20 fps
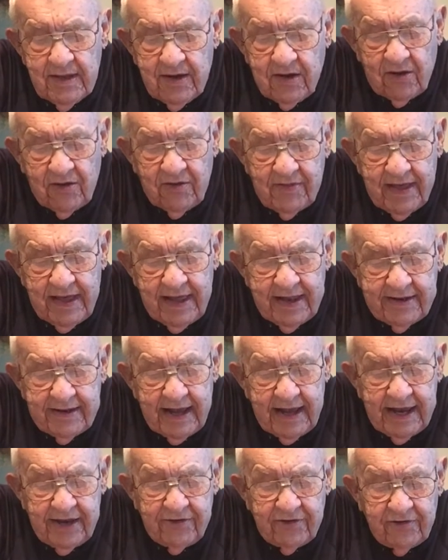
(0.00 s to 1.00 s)
on that
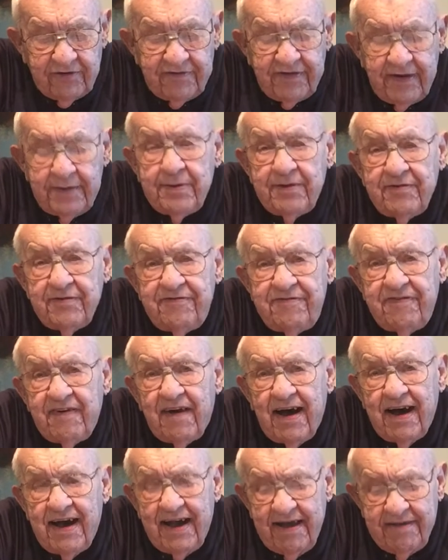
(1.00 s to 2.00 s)
night, November
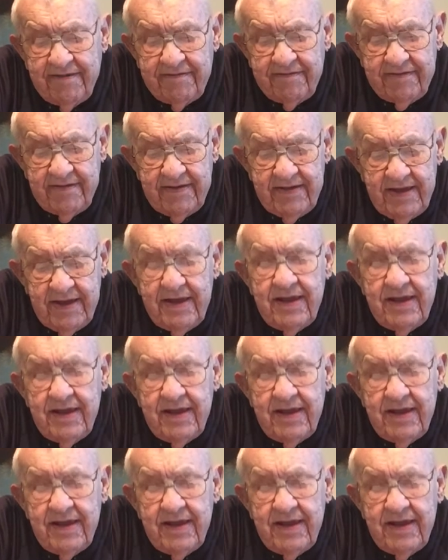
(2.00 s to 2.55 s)
5,